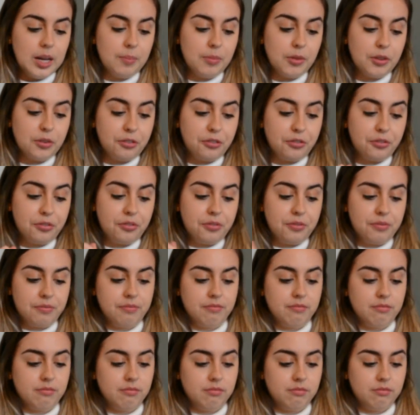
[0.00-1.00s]
The
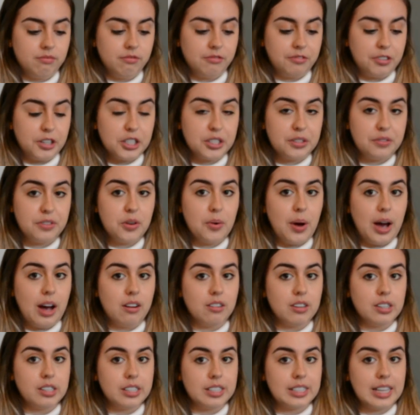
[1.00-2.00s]
first few
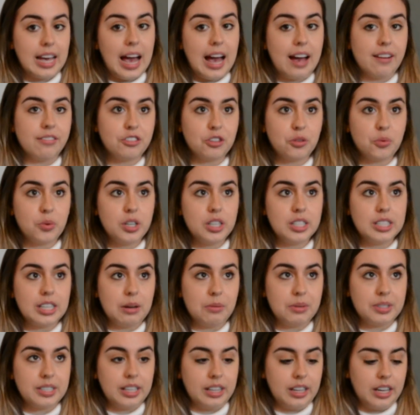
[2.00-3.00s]
hours afterwards, I
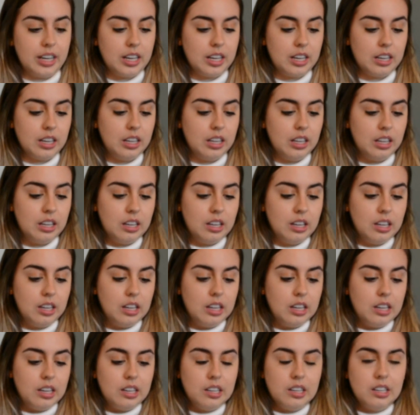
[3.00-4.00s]
would say like,
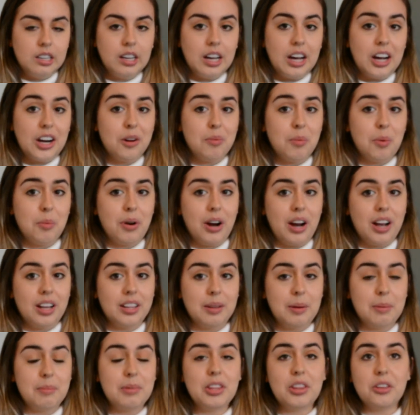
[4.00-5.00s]
I don't remember,
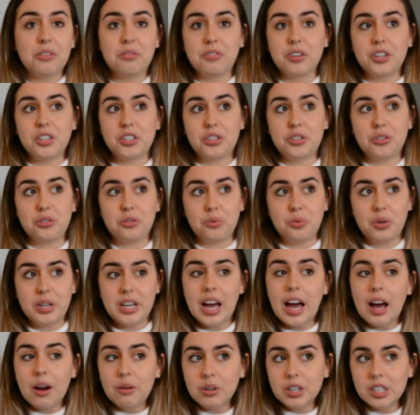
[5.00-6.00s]
maybe the first 3
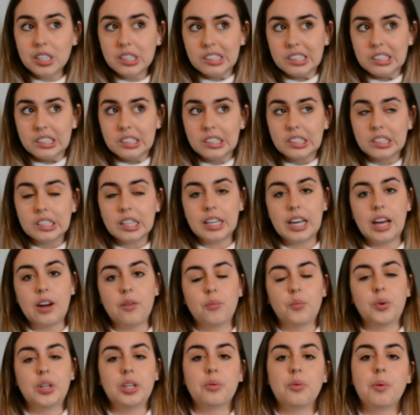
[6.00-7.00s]
hours, I can't
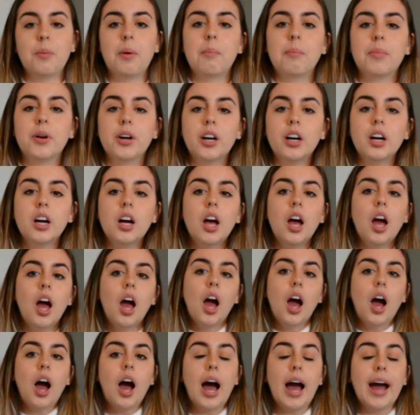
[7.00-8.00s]
really remember,
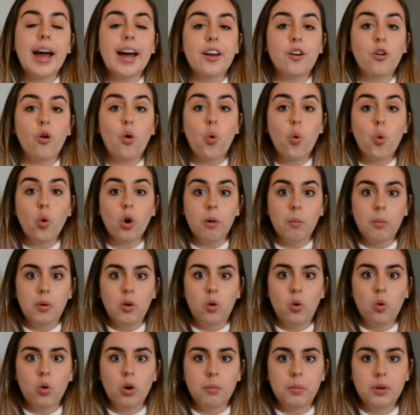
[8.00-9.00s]
I had
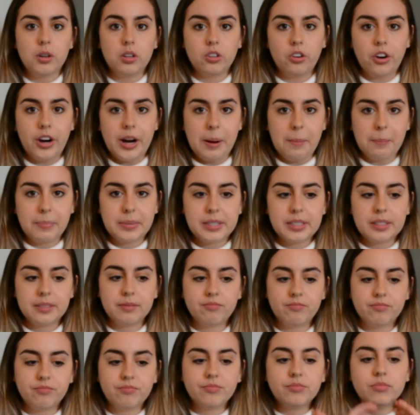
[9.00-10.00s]
horrible cramps.
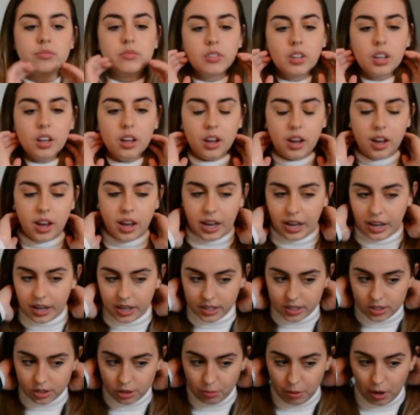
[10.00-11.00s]

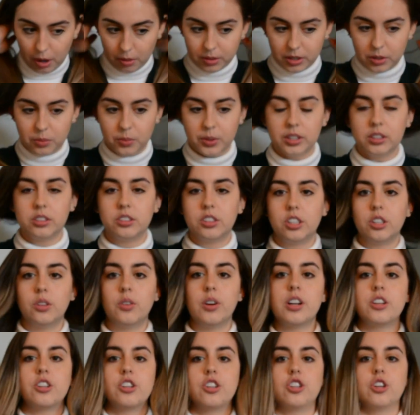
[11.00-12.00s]
And you probably will too, and
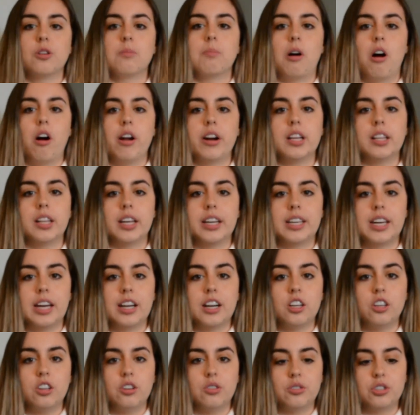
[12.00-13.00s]
it's just your body like
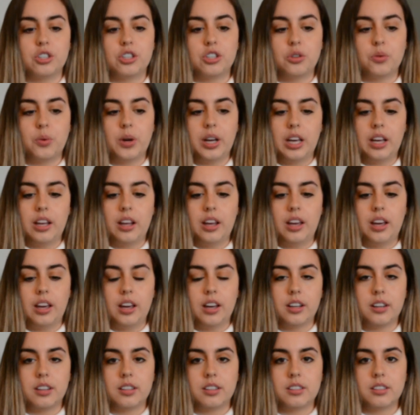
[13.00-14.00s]
getting used to it,
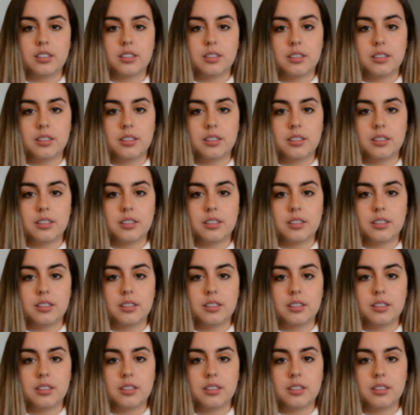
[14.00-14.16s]
and